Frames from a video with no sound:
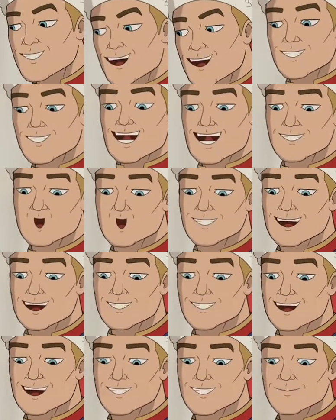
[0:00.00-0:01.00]
cynical to
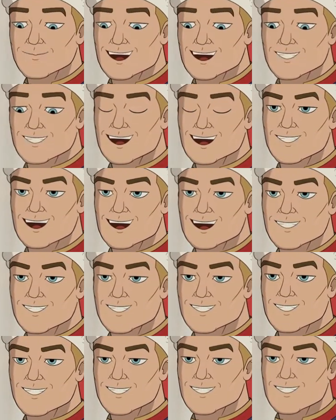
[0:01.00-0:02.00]
say this, but he's
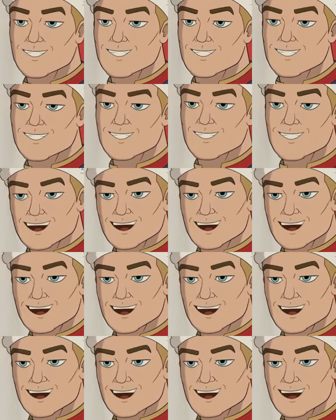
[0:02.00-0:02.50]
a, a